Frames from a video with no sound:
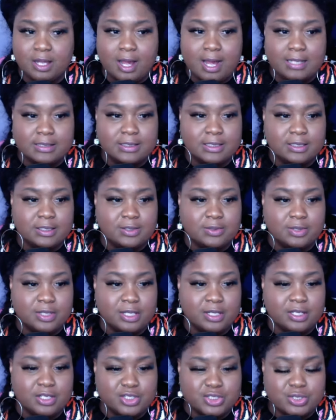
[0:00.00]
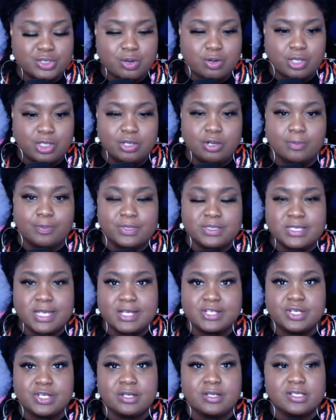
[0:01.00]
Hallelujah. Concerning your
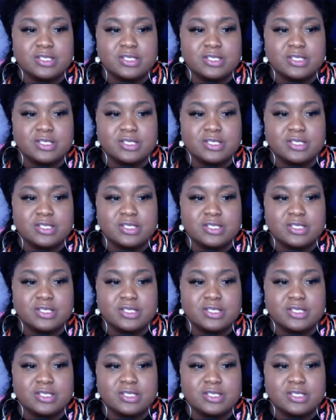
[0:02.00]
protection,